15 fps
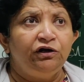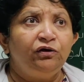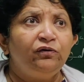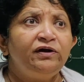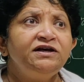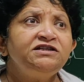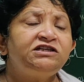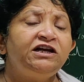
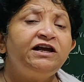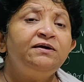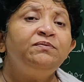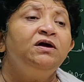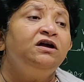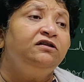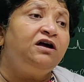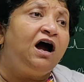During
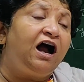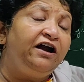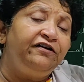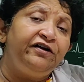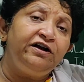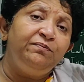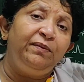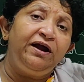sleep, the
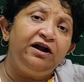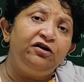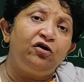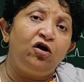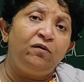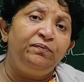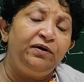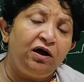heart rate may
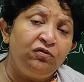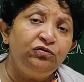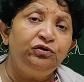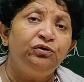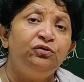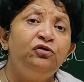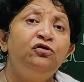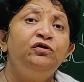drop down
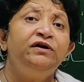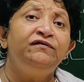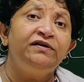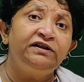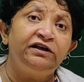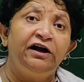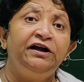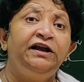to
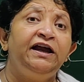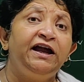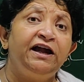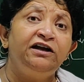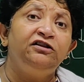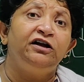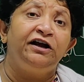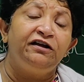even
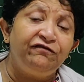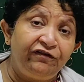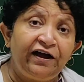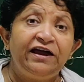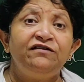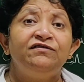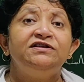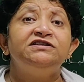38,
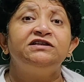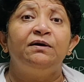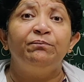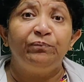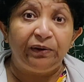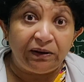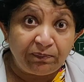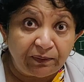35 in
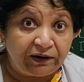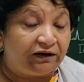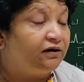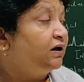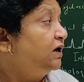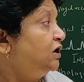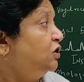some people.